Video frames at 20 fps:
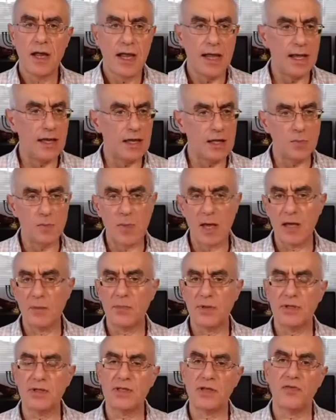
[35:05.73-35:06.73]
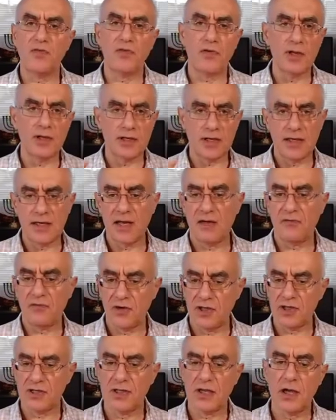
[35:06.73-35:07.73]
and it may be different in
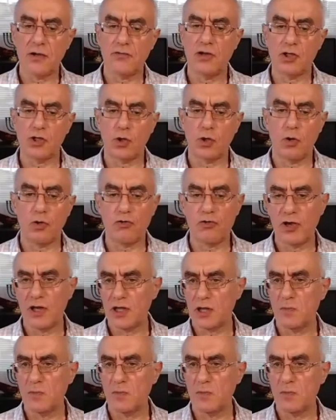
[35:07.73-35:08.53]
every territory,